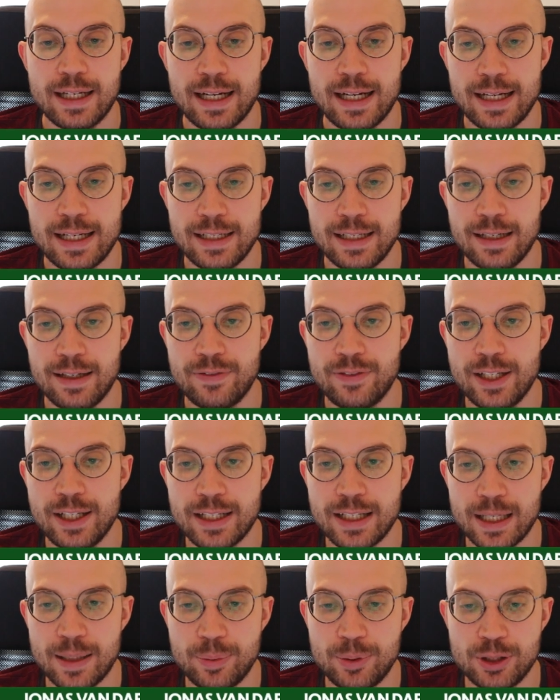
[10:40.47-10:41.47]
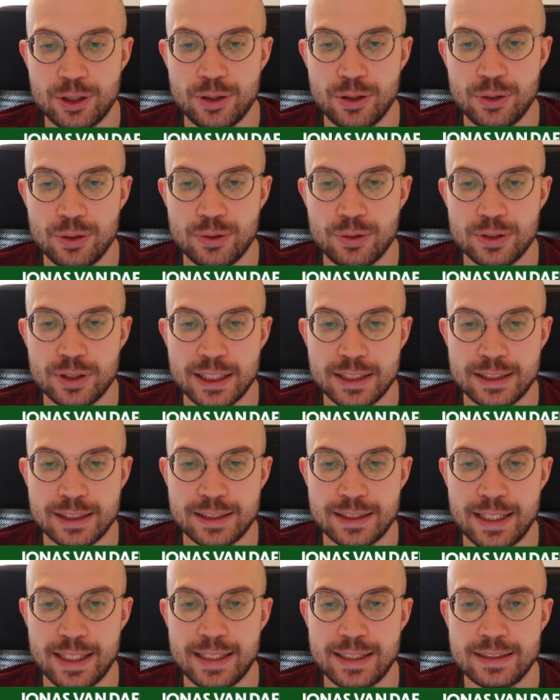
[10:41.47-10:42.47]
And if they capture you, that's
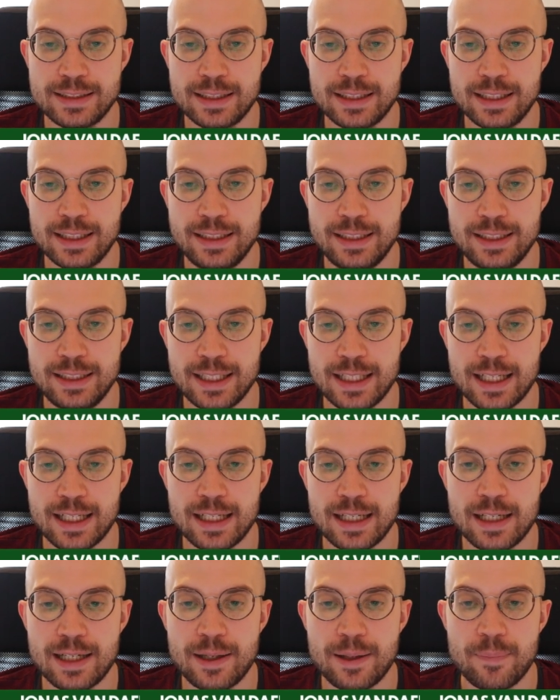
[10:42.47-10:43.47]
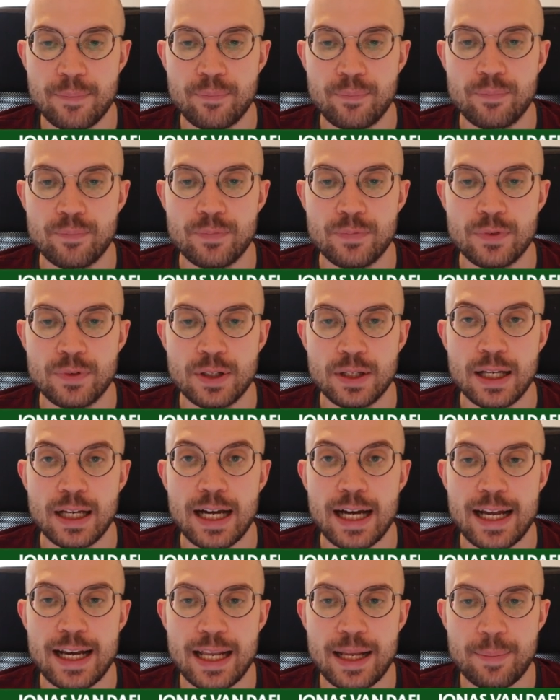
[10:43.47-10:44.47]
it. That is a check
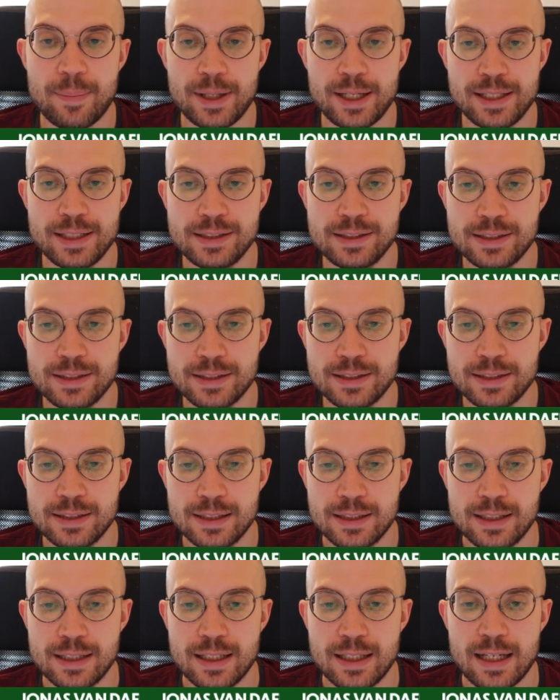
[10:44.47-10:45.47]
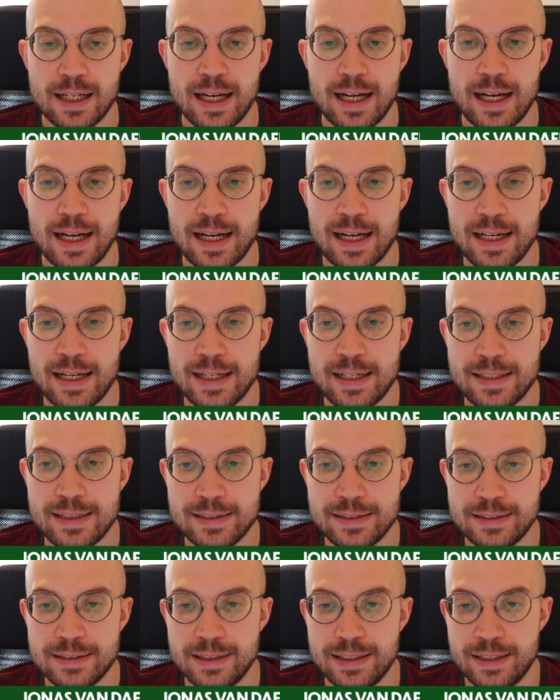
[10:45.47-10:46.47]
and a mate.
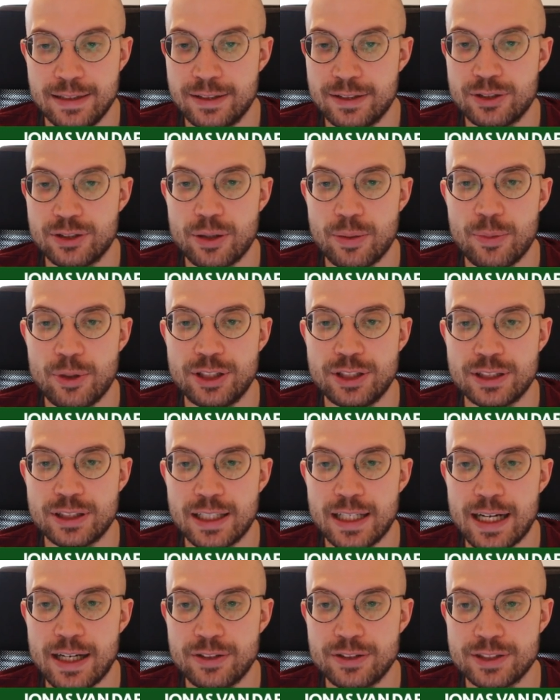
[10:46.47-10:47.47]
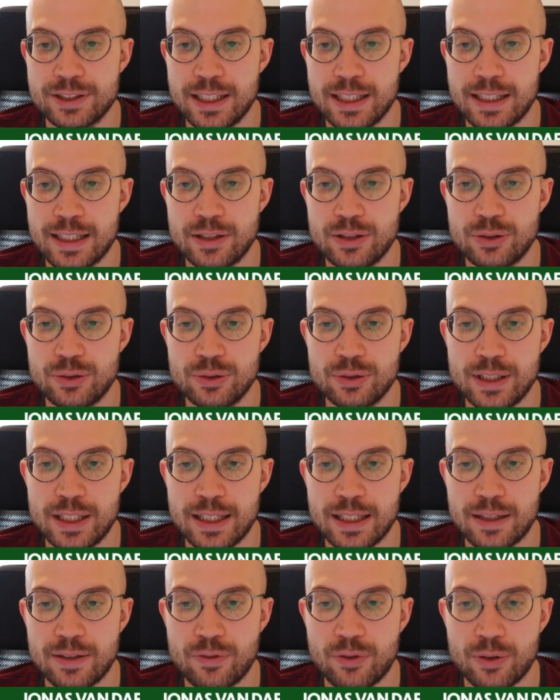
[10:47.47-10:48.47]
And yeah, there's not much else they can do. They
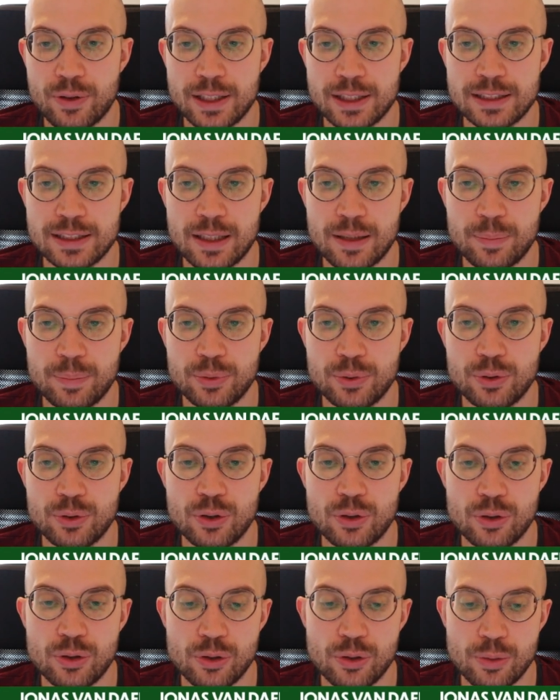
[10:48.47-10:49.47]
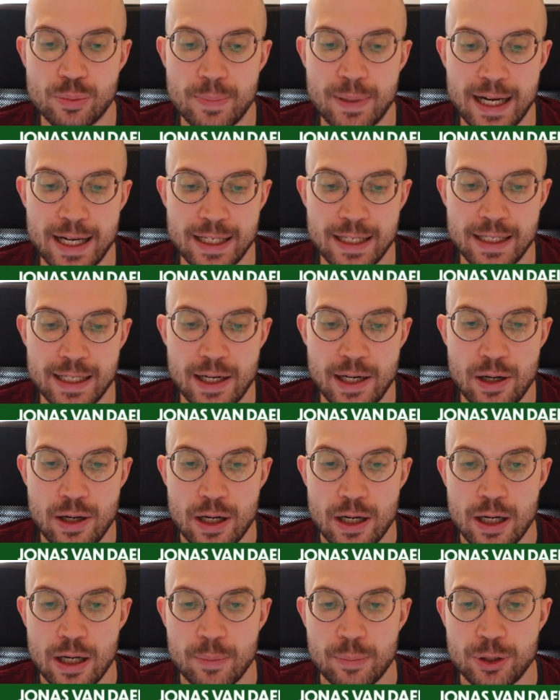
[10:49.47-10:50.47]
can, for example, go back here,
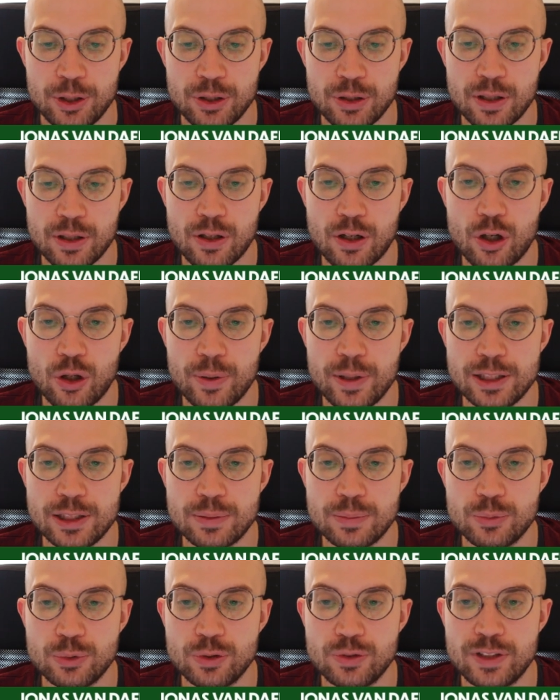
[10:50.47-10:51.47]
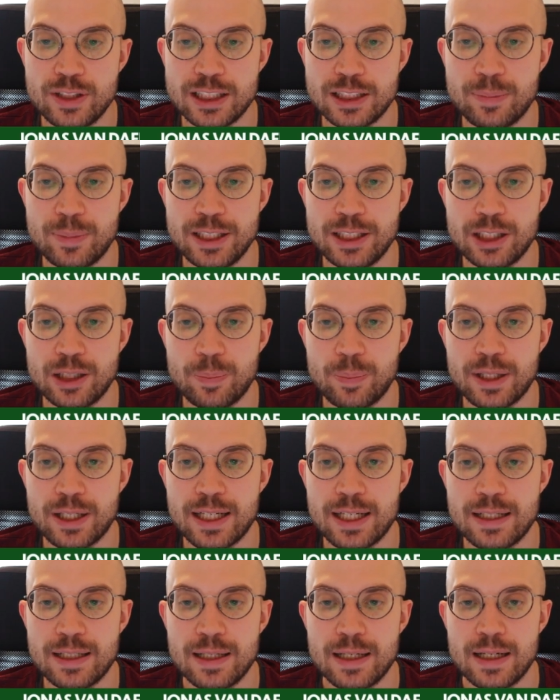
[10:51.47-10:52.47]
but you can always move this bishop
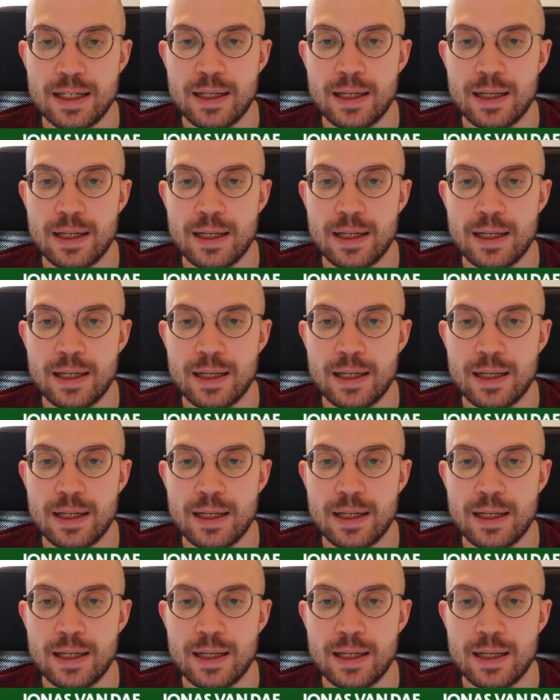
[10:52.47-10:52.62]
again,